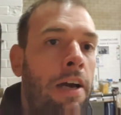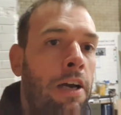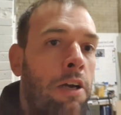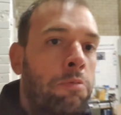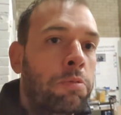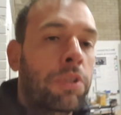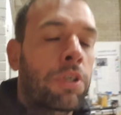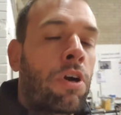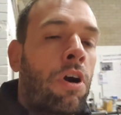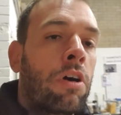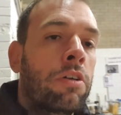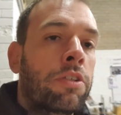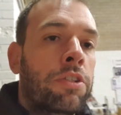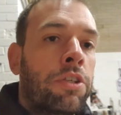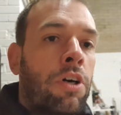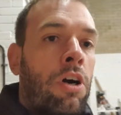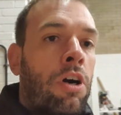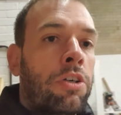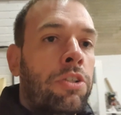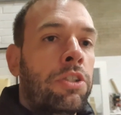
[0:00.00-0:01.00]
Scott &
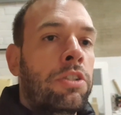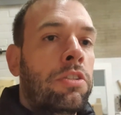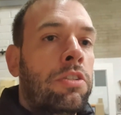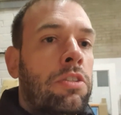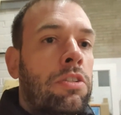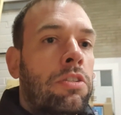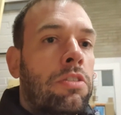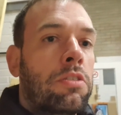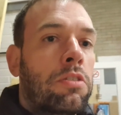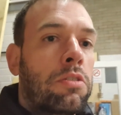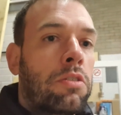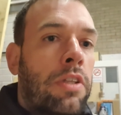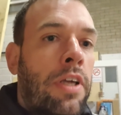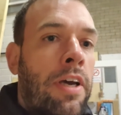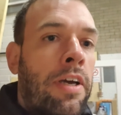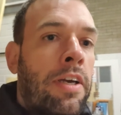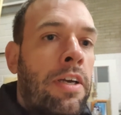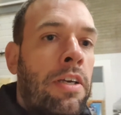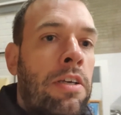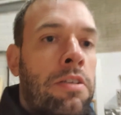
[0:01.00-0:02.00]
Sargent,
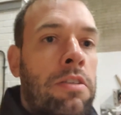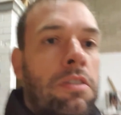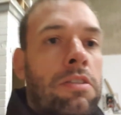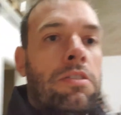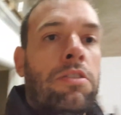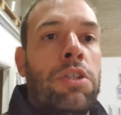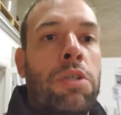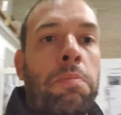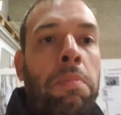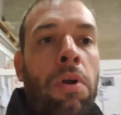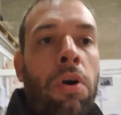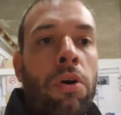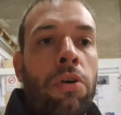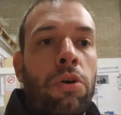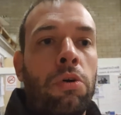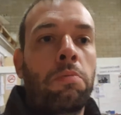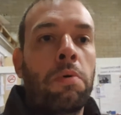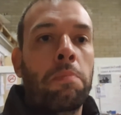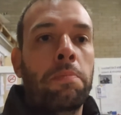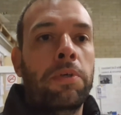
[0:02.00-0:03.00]
they supplied
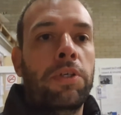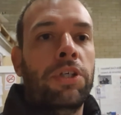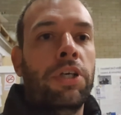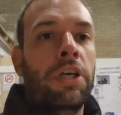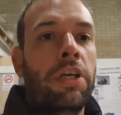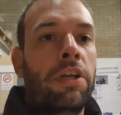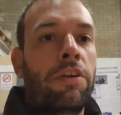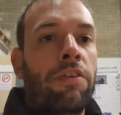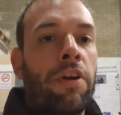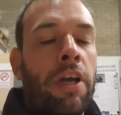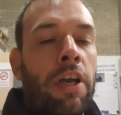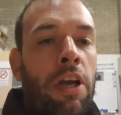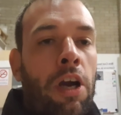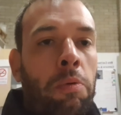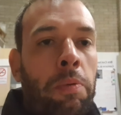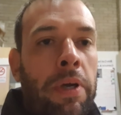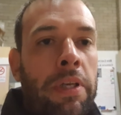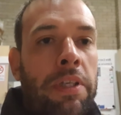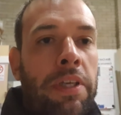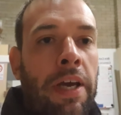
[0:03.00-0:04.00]
all my machinery. I
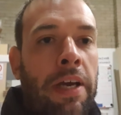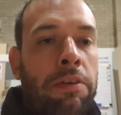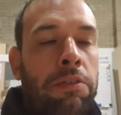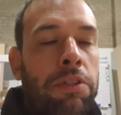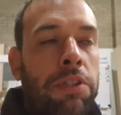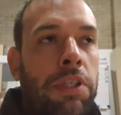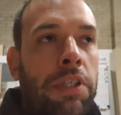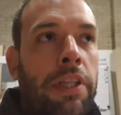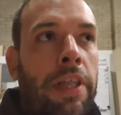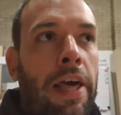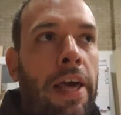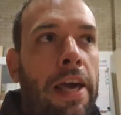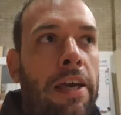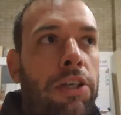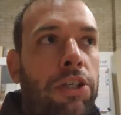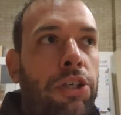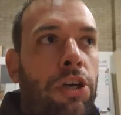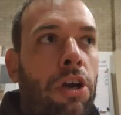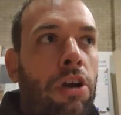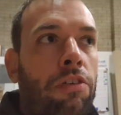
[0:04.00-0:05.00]
went down to their
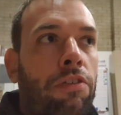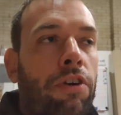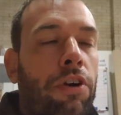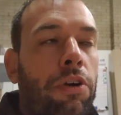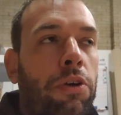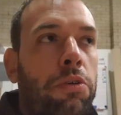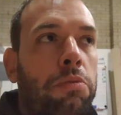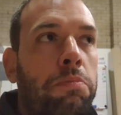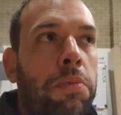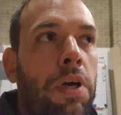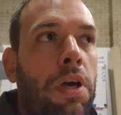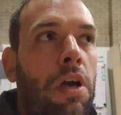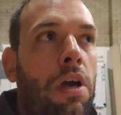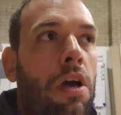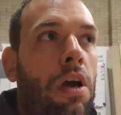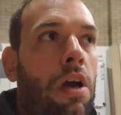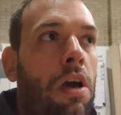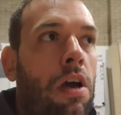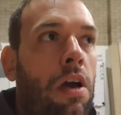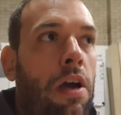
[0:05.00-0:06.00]
showroom,
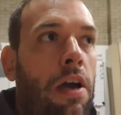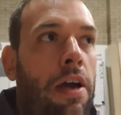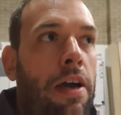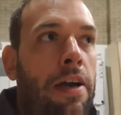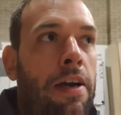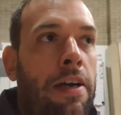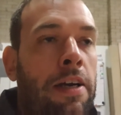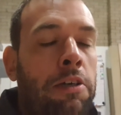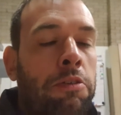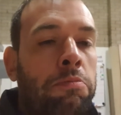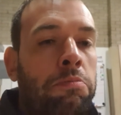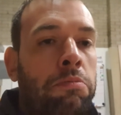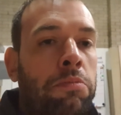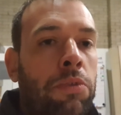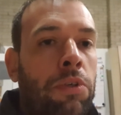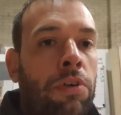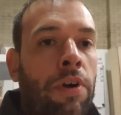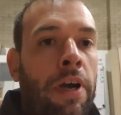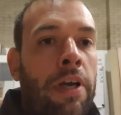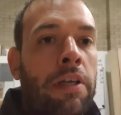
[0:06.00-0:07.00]

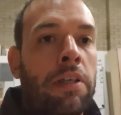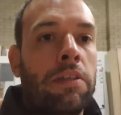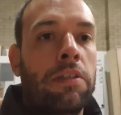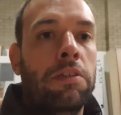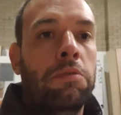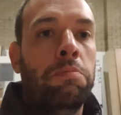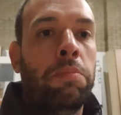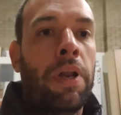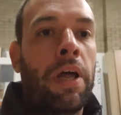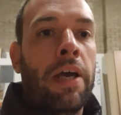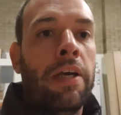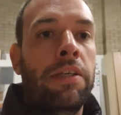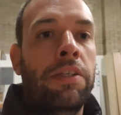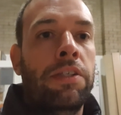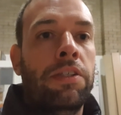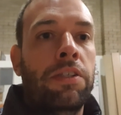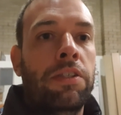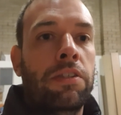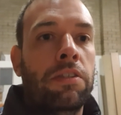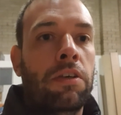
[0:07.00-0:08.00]
great
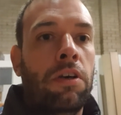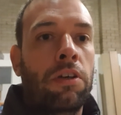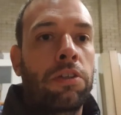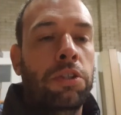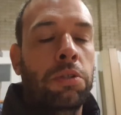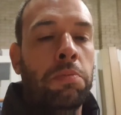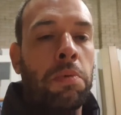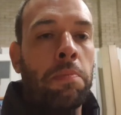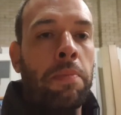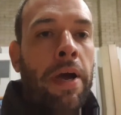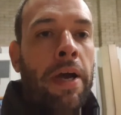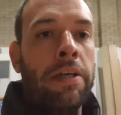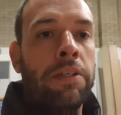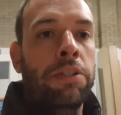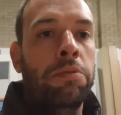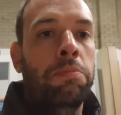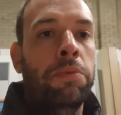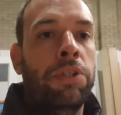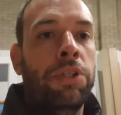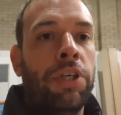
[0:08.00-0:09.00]
place, got some
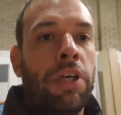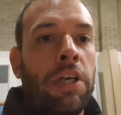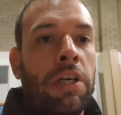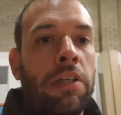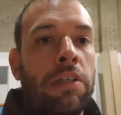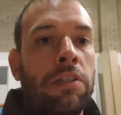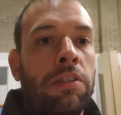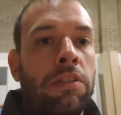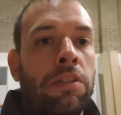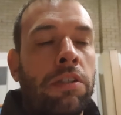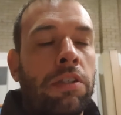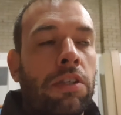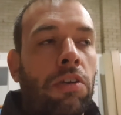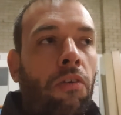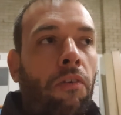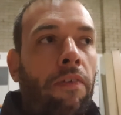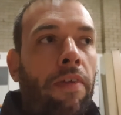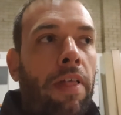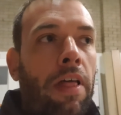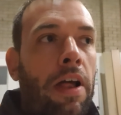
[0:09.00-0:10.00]
amazing machines,
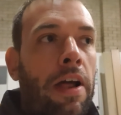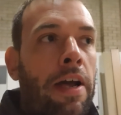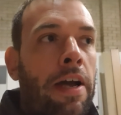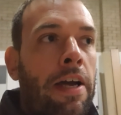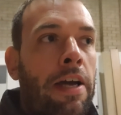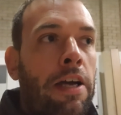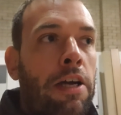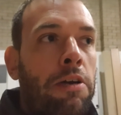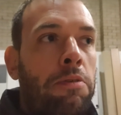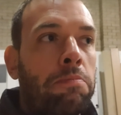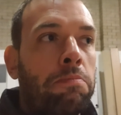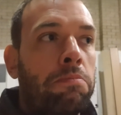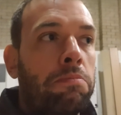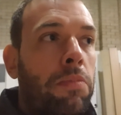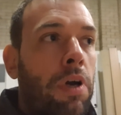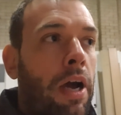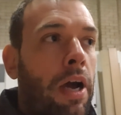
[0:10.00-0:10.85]
and